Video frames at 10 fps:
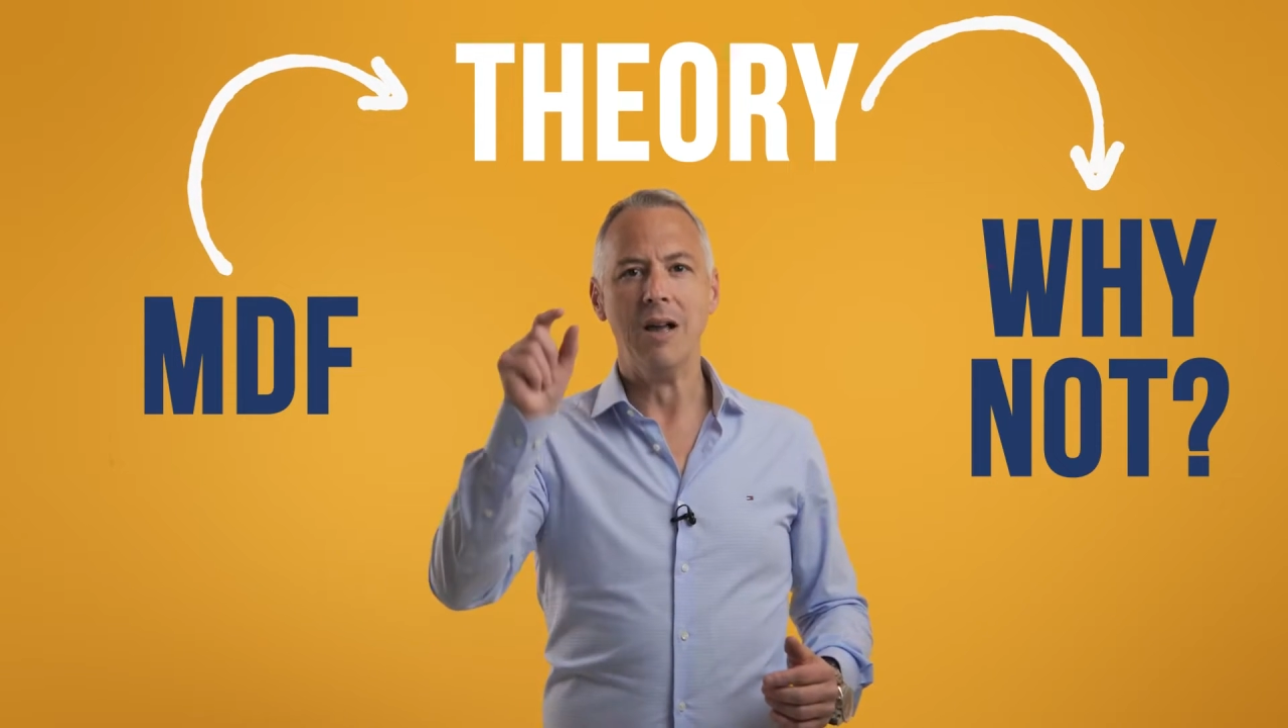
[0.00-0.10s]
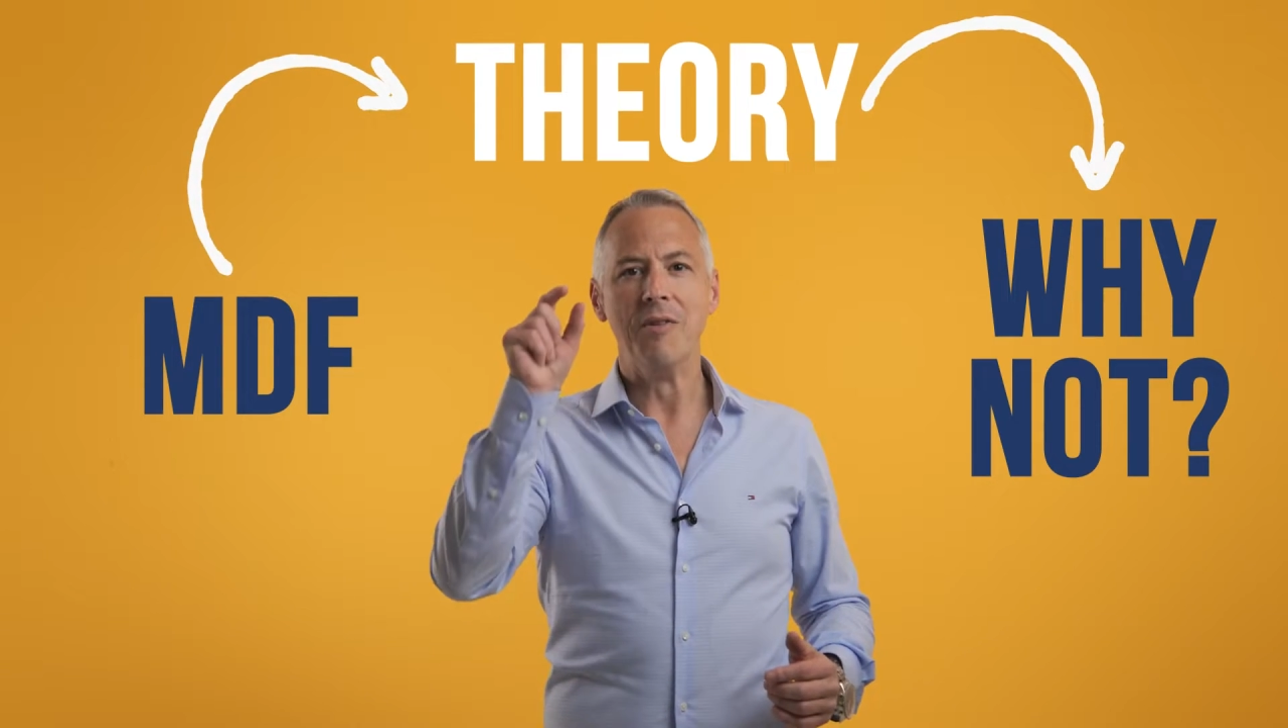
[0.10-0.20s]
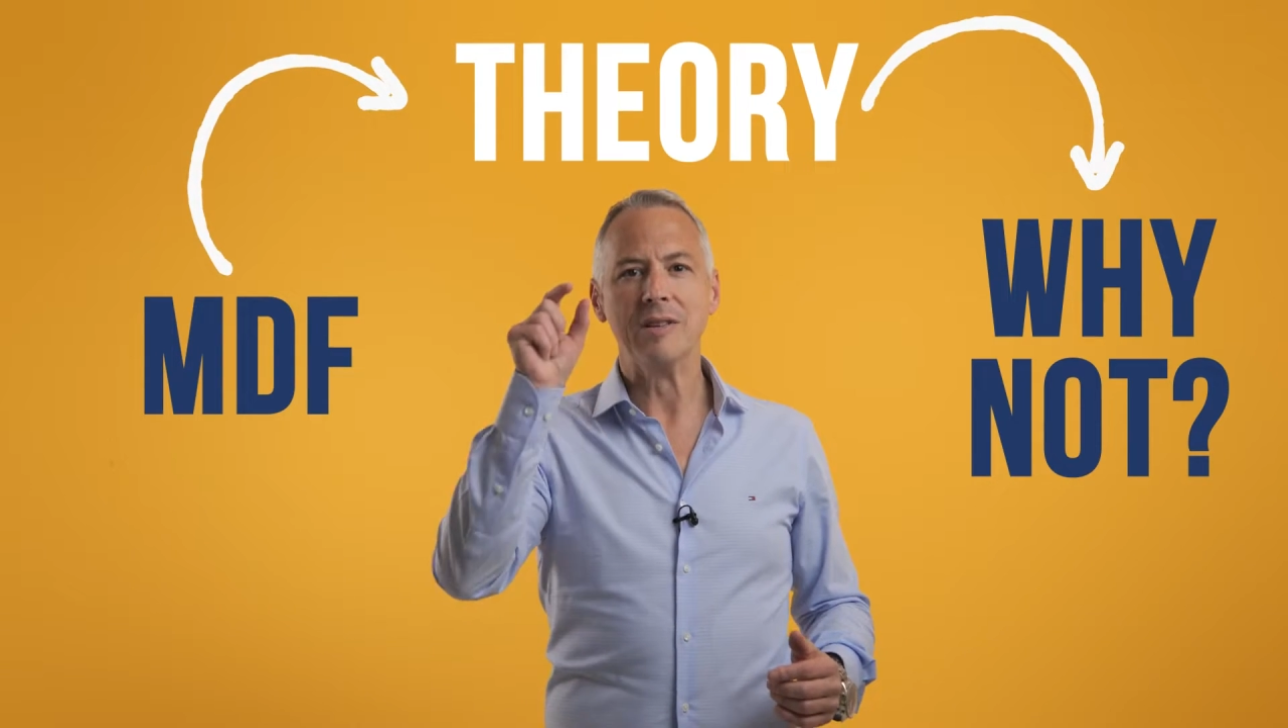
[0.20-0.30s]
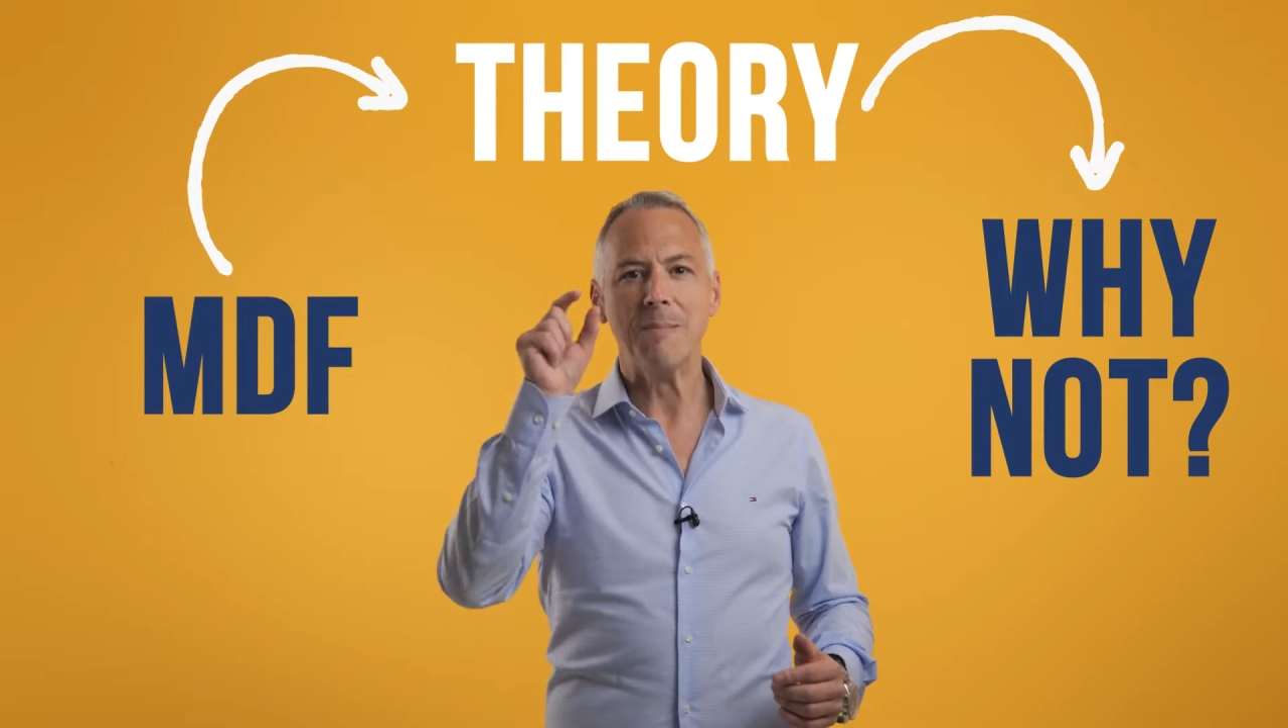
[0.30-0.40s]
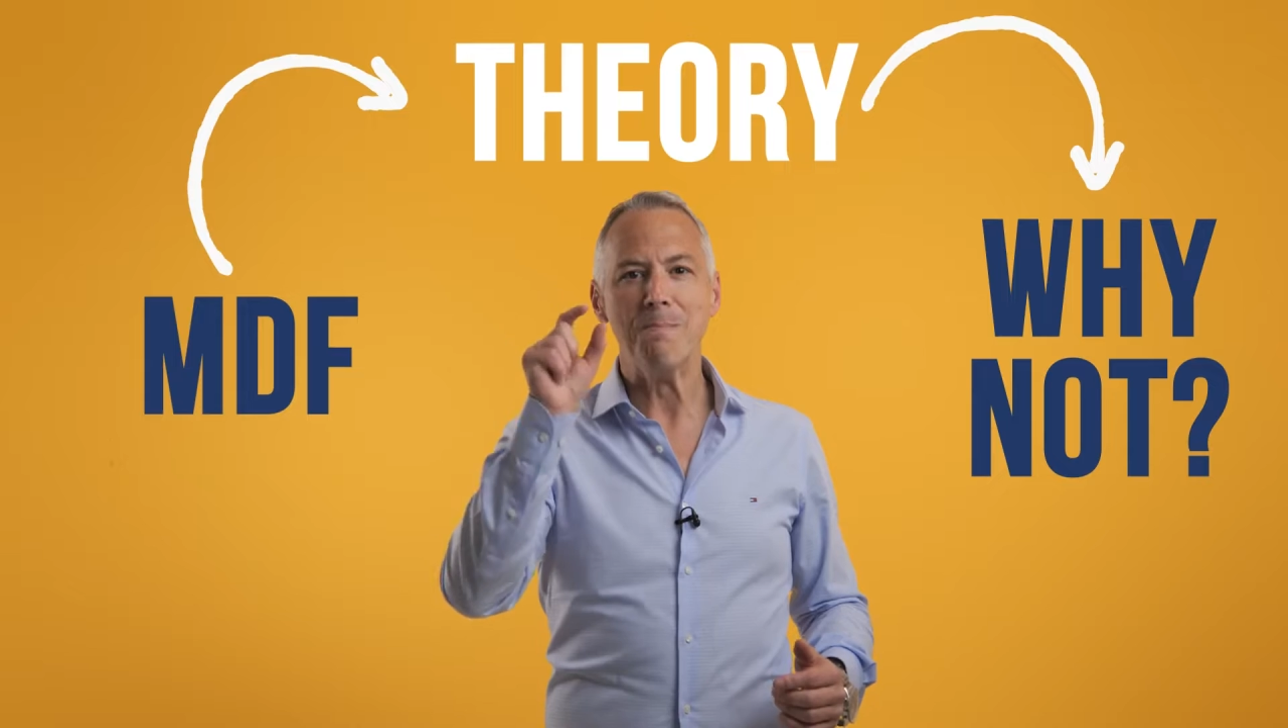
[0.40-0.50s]

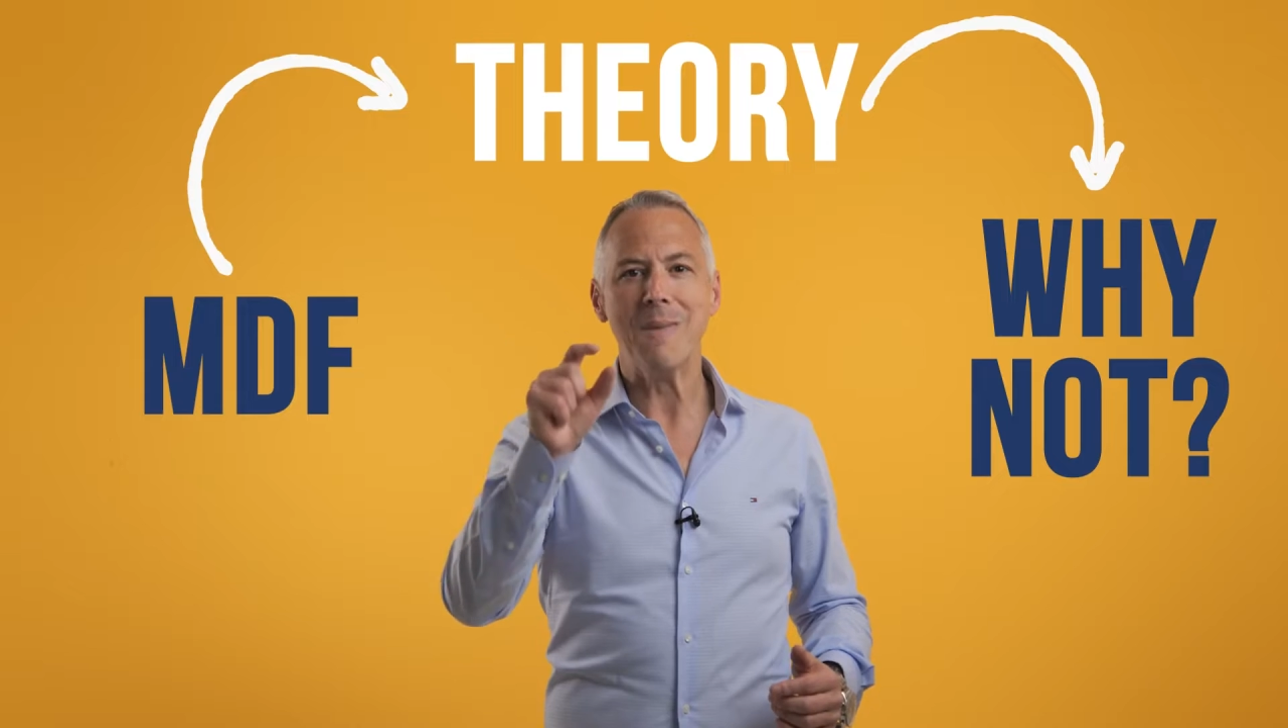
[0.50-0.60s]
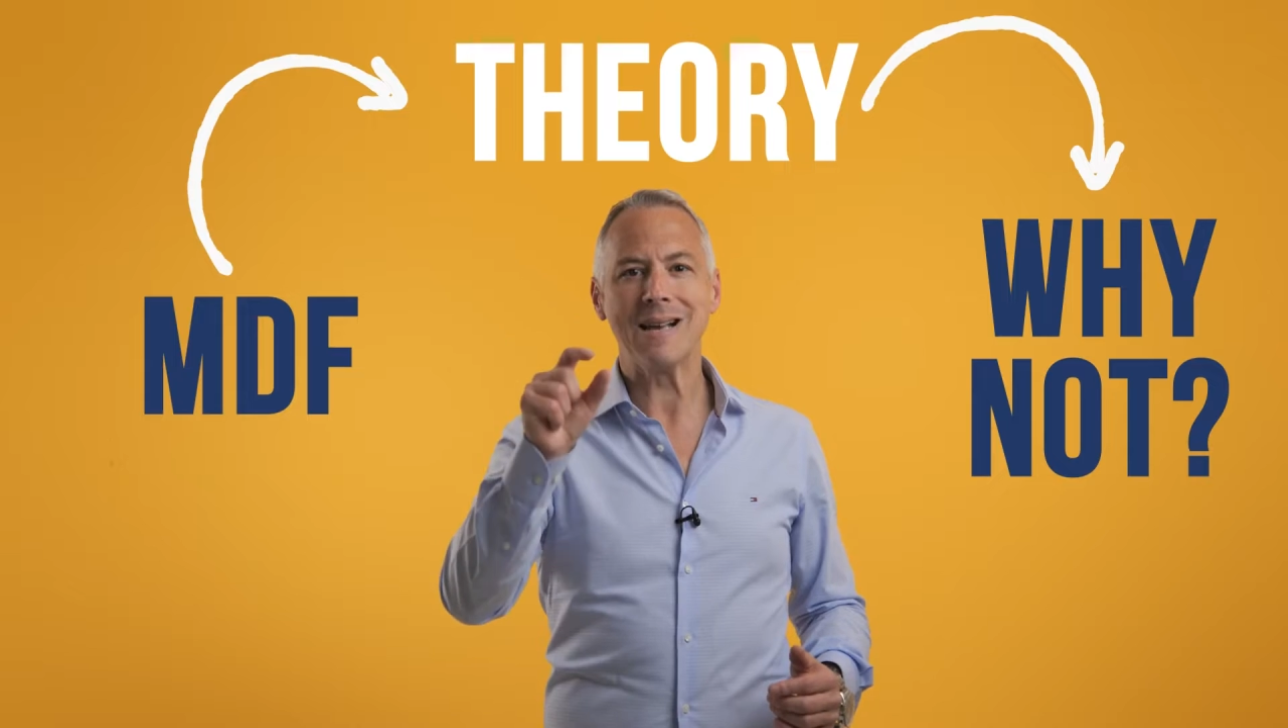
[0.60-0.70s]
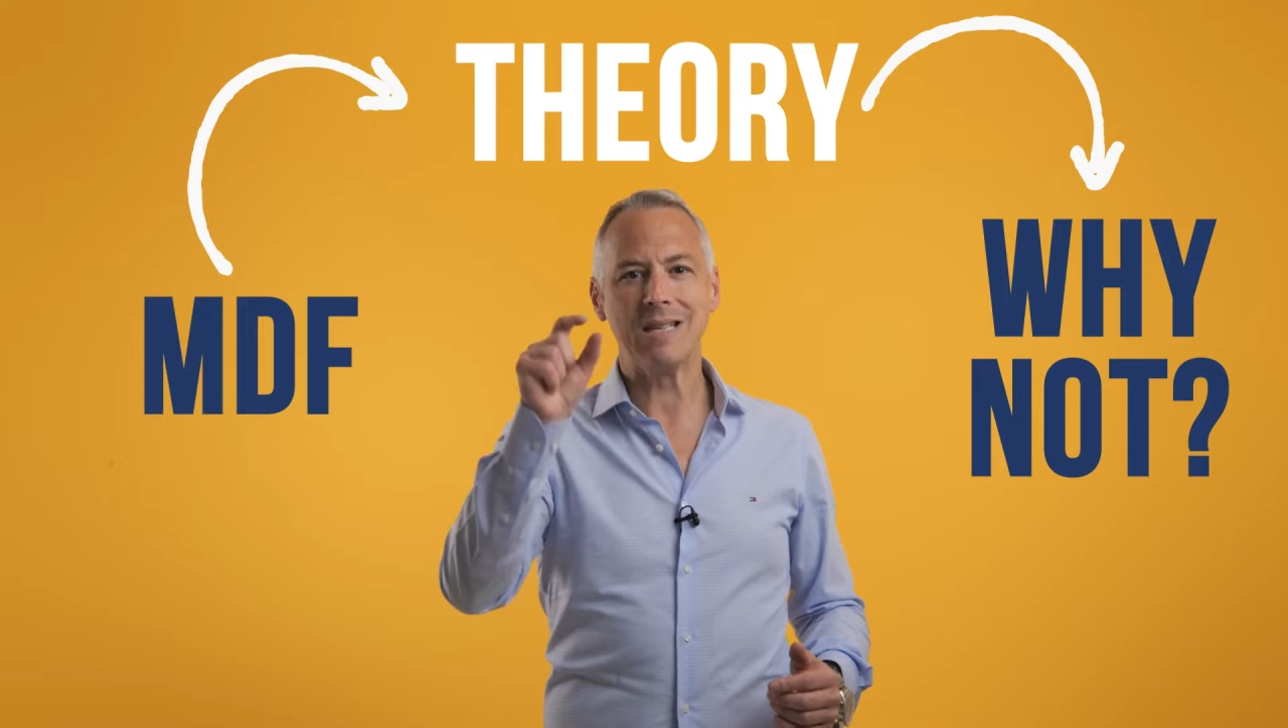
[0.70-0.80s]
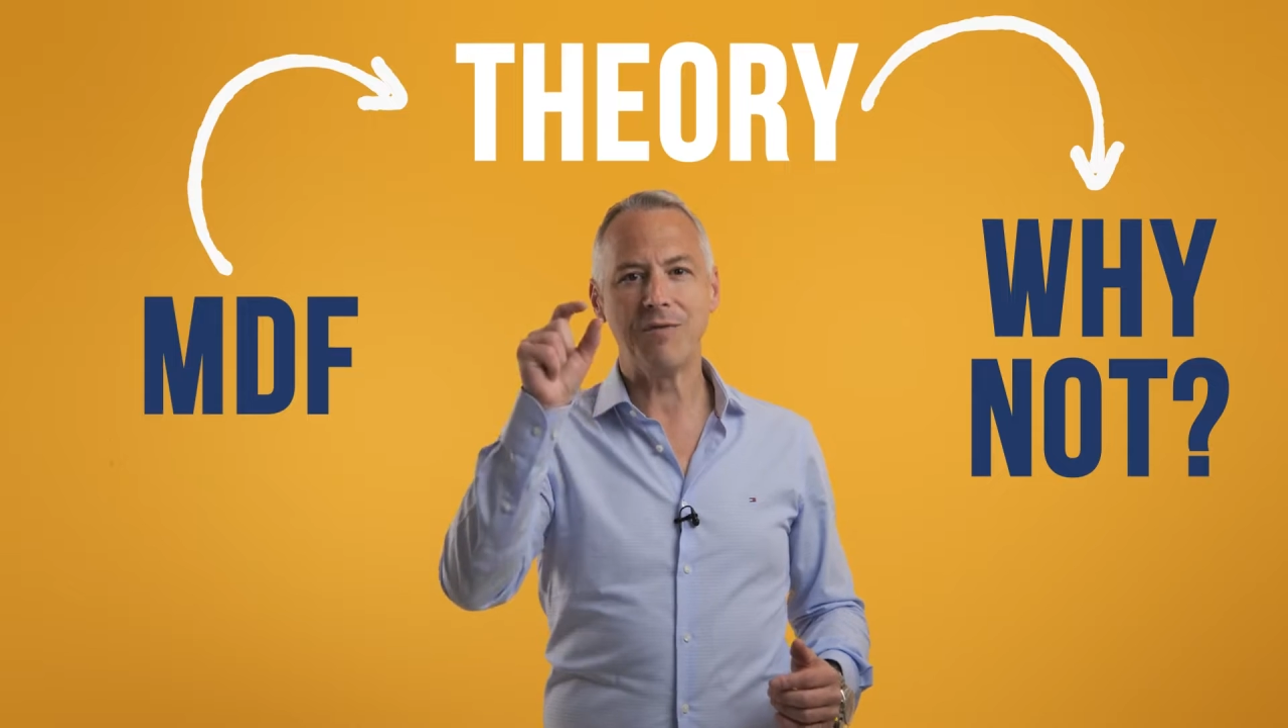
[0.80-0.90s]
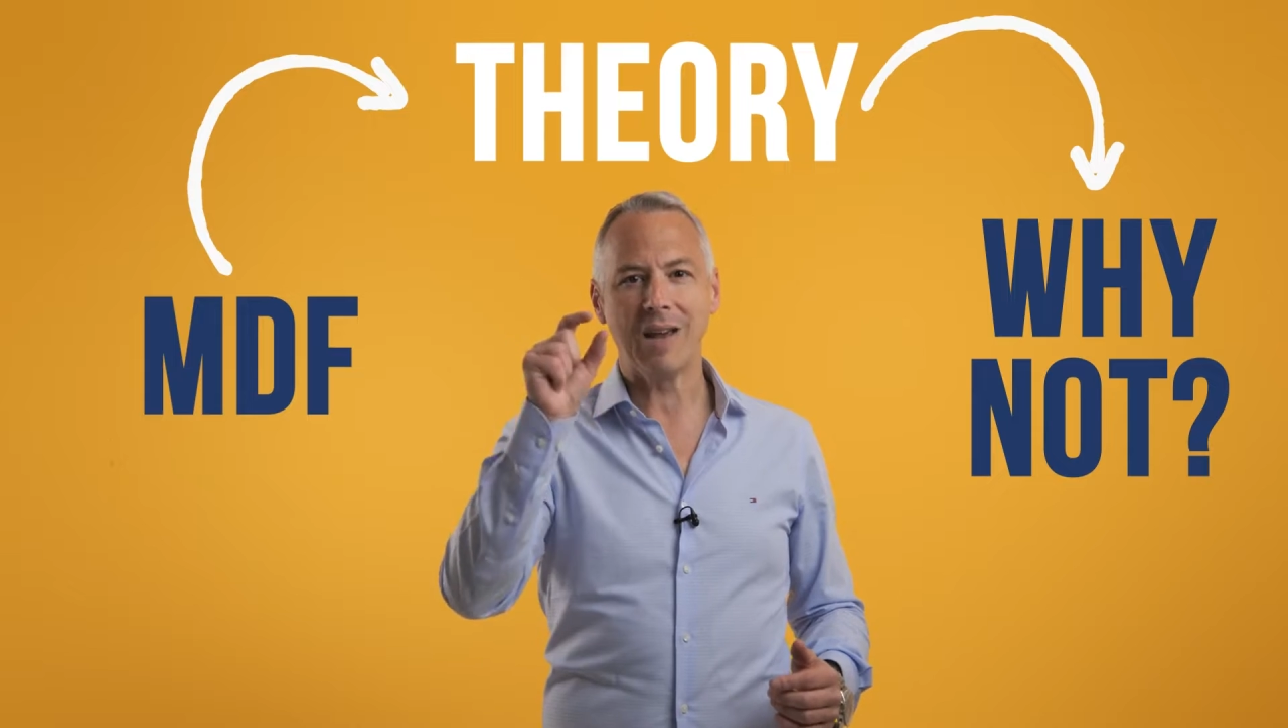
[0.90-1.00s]
There's a
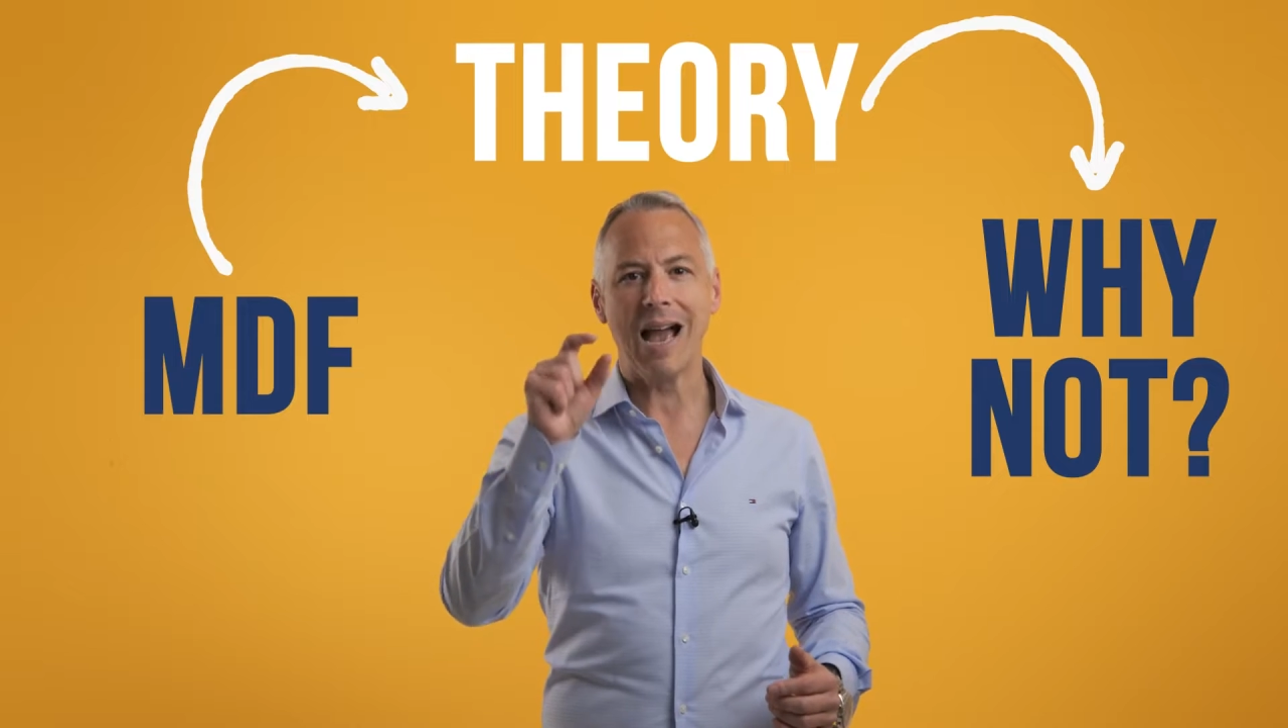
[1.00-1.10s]
massive